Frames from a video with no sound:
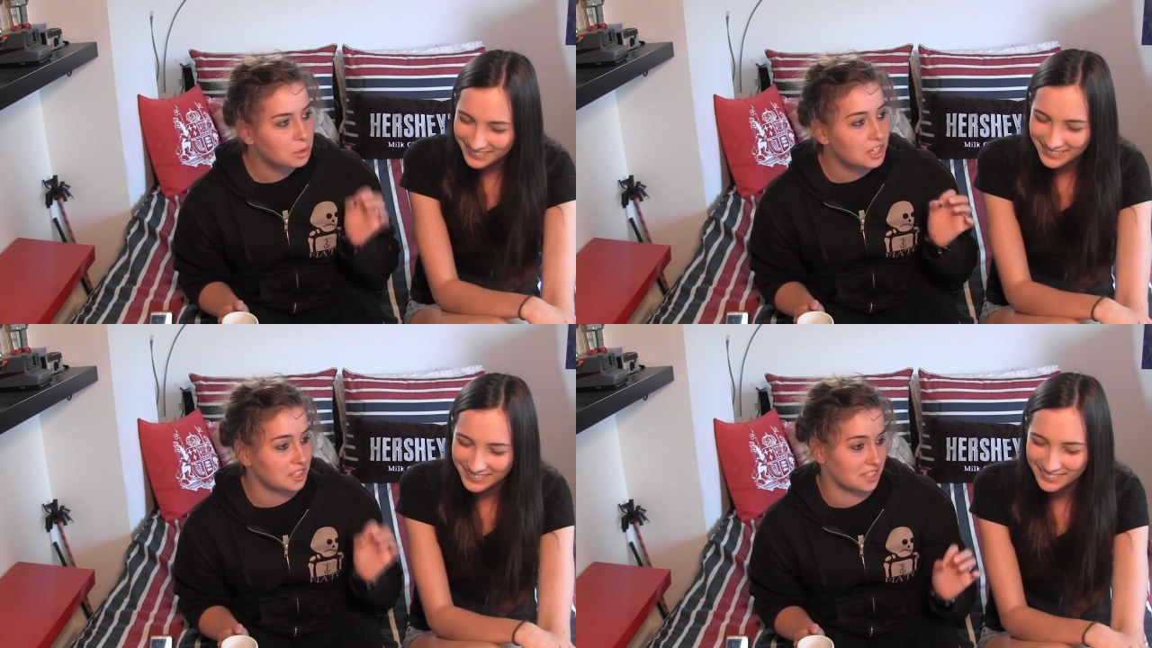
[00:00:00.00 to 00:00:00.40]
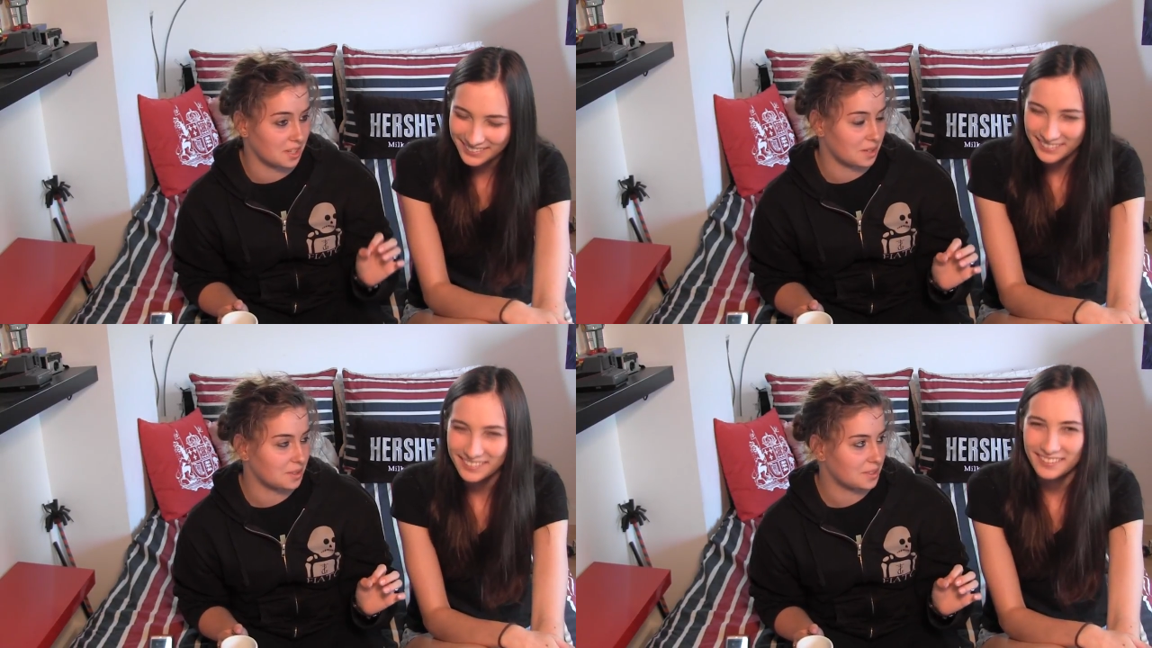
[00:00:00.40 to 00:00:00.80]
Speaker 1: two years
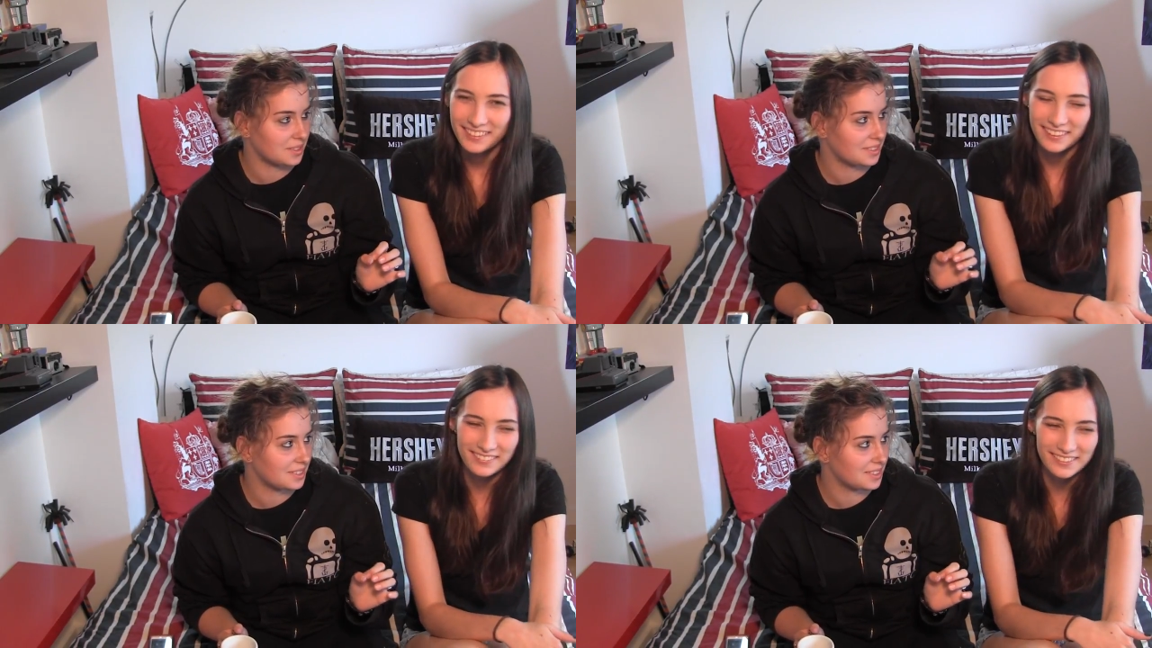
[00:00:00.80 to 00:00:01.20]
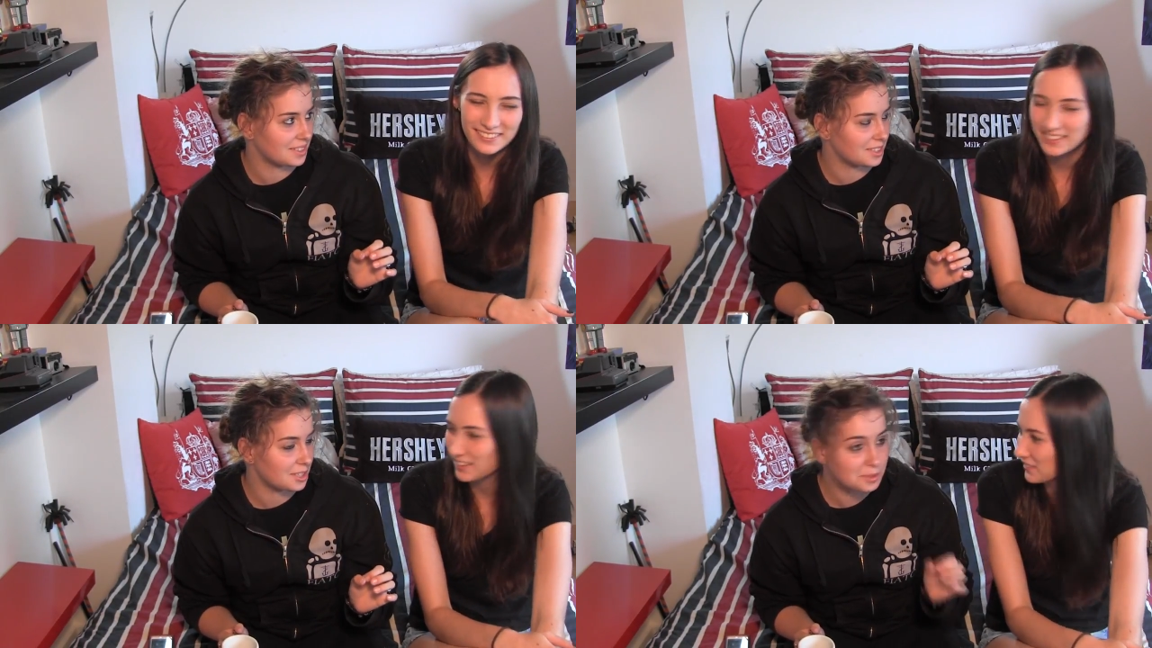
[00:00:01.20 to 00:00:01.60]
ago. I
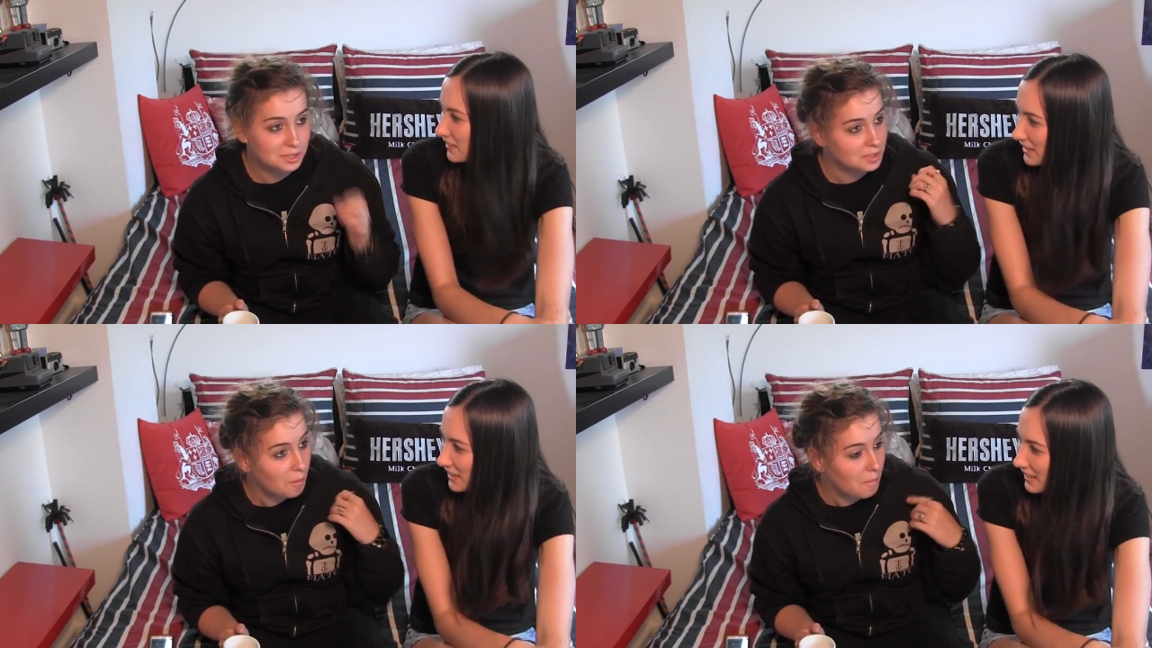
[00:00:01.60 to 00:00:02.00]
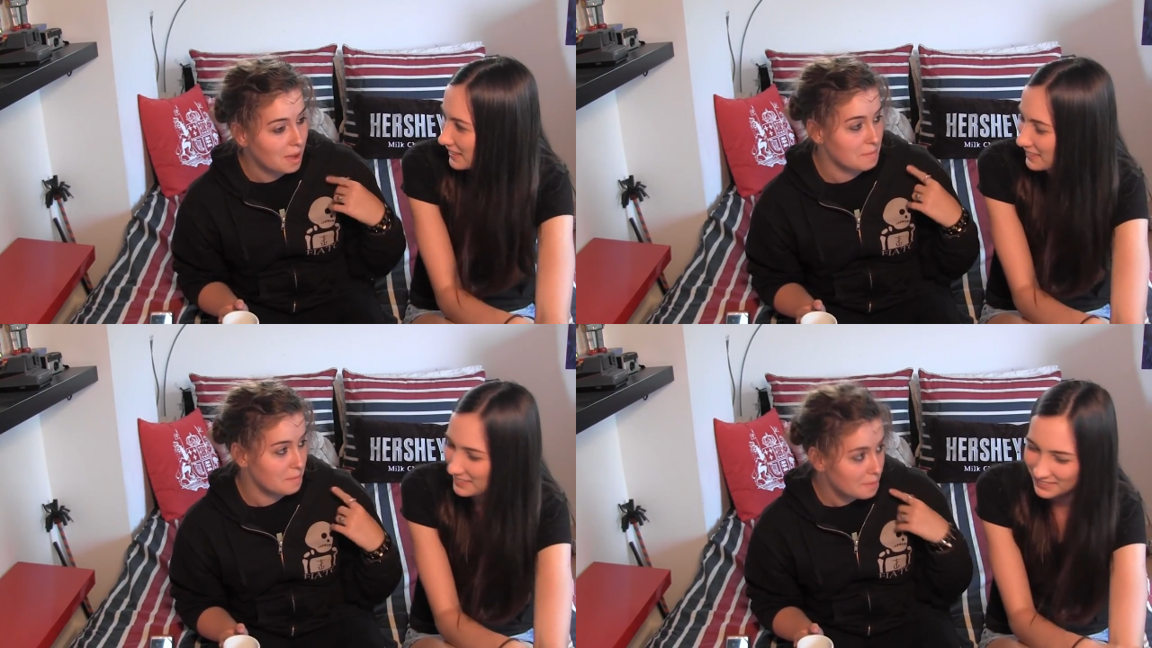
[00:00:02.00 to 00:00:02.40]
couldn't think You stole
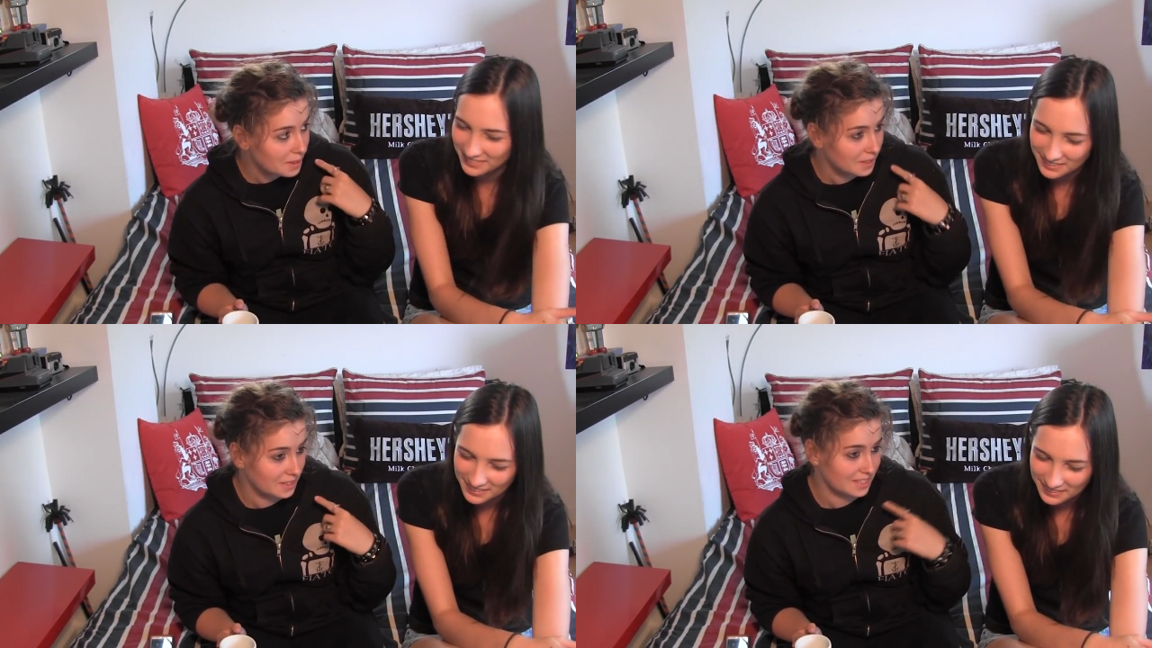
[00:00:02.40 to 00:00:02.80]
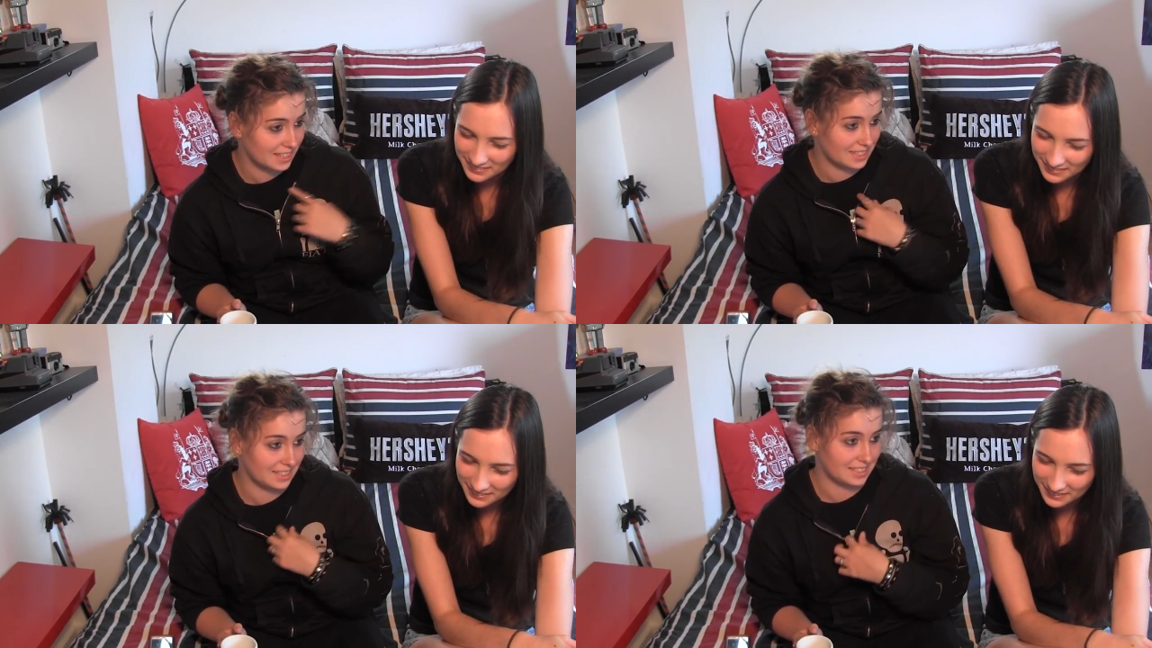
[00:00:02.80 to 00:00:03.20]
my brilliant
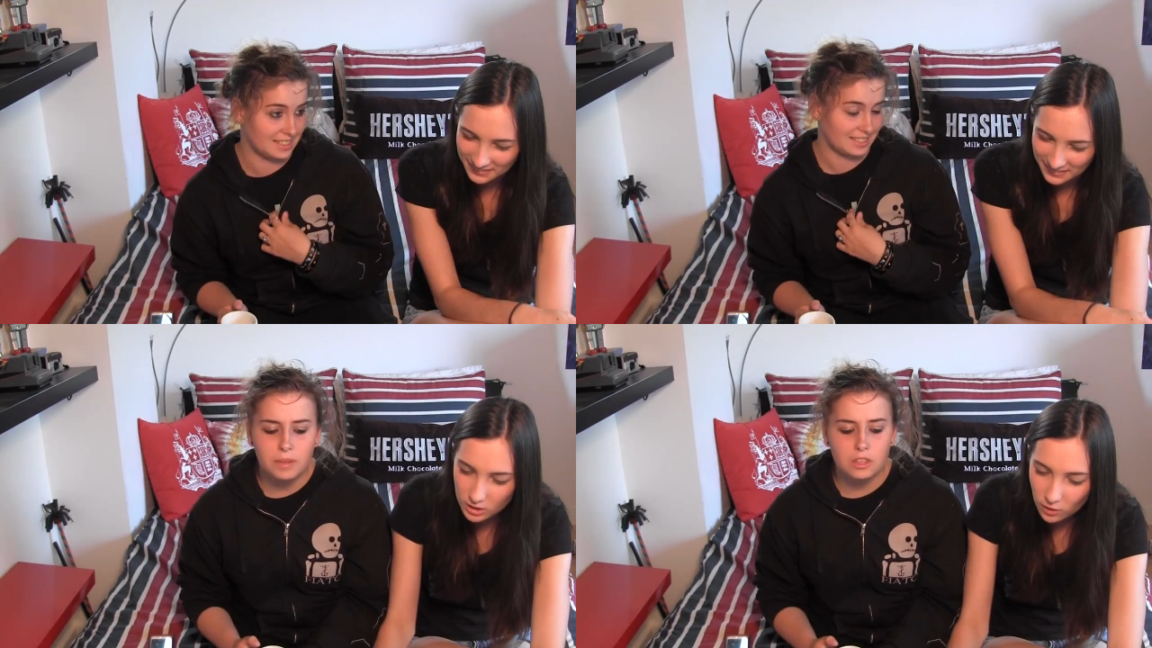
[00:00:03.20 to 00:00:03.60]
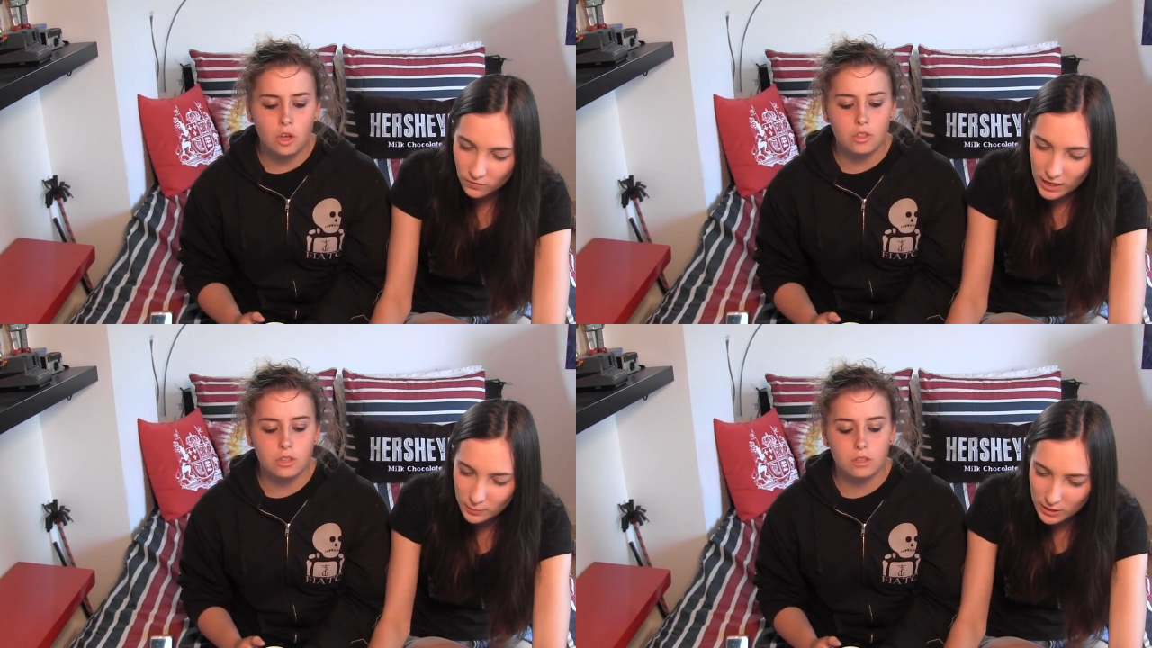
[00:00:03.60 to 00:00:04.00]
idea. But so
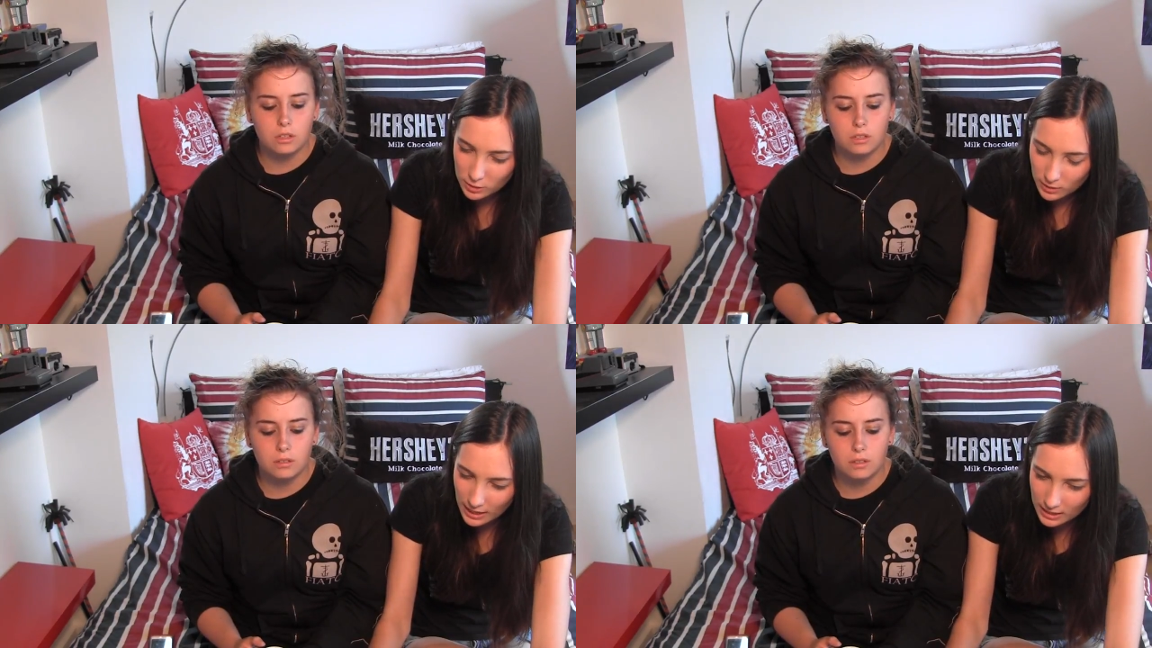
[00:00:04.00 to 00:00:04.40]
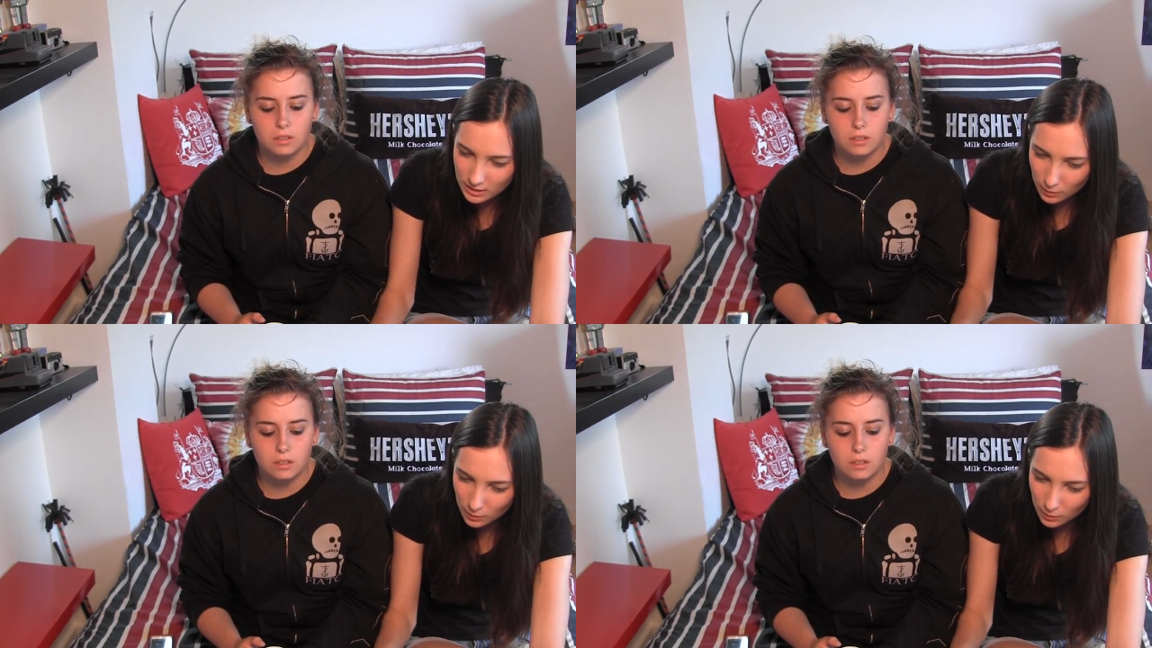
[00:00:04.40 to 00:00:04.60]
no. fake because we hate